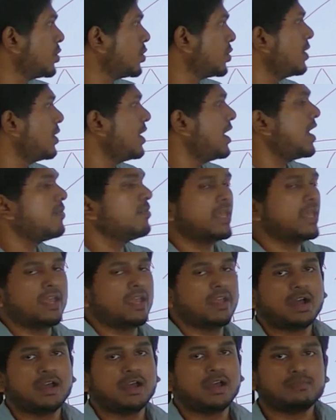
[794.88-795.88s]
So only
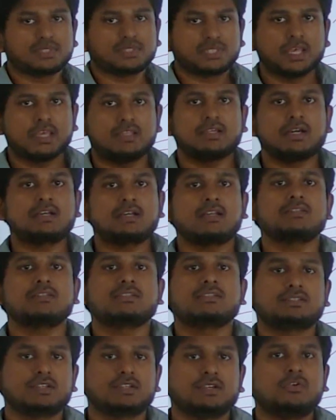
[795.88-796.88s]
I'm saying that
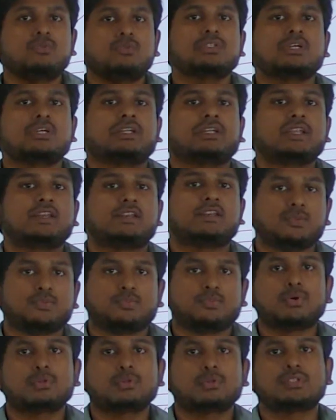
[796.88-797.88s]
just give certain
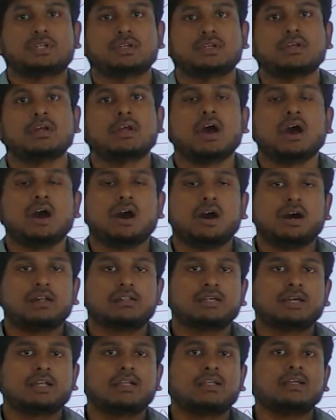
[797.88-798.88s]
reports,
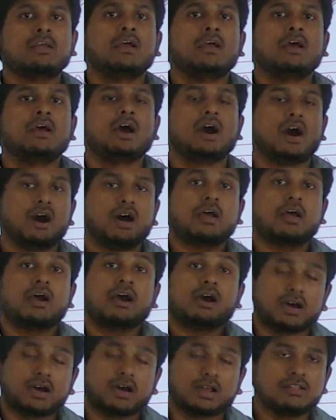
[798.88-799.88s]
or that
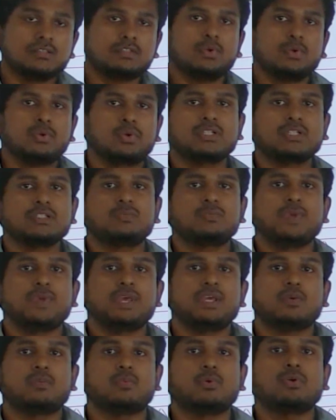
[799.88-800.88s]
or else you can
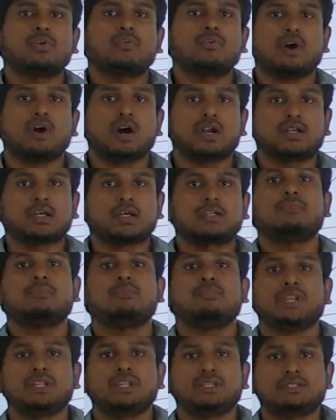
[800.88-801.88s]
speak about what are
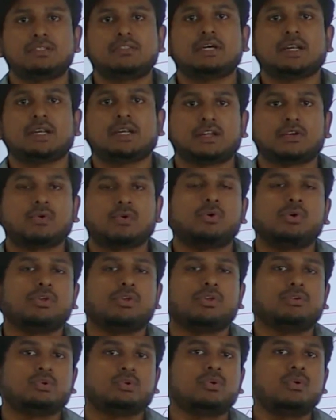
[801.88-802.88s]
the ministries that are
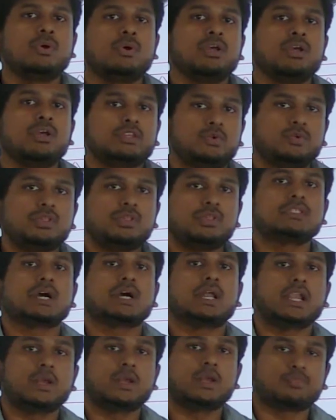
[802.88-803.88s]
going to give this
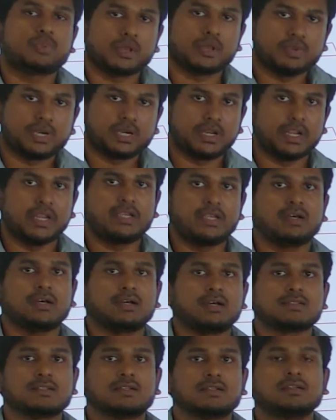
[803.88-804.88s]
unemployment
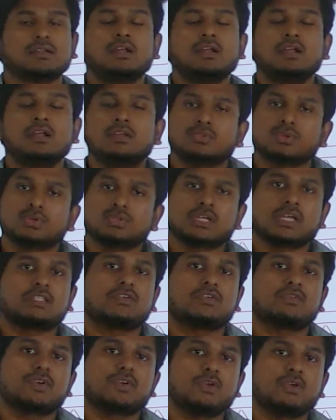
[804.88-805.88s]
data. So
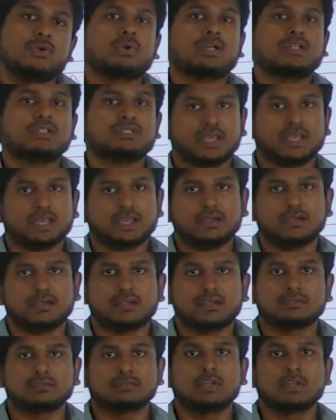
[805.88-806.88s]
such a way you can say
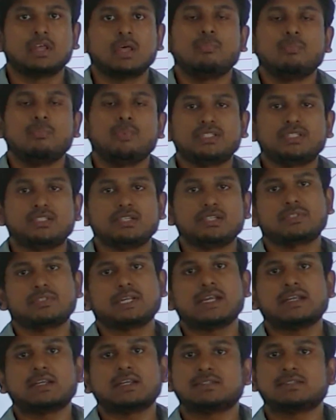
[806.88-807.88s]
it. Ministry of
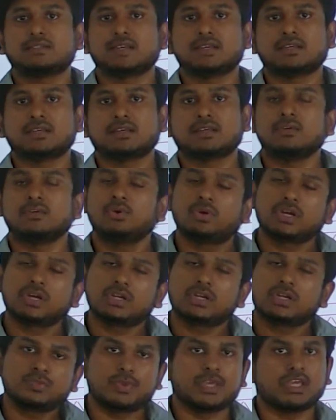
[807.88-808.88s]
Statistics, you
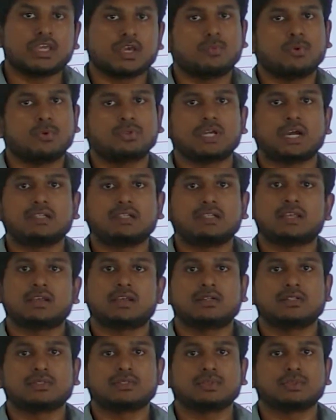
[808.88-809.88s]
can speak about that
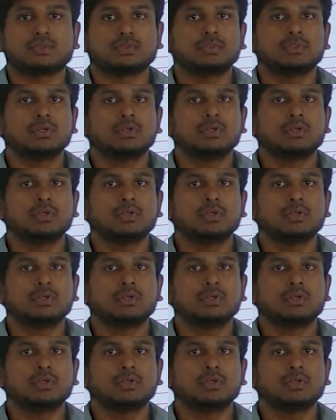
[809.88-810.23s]
thing also.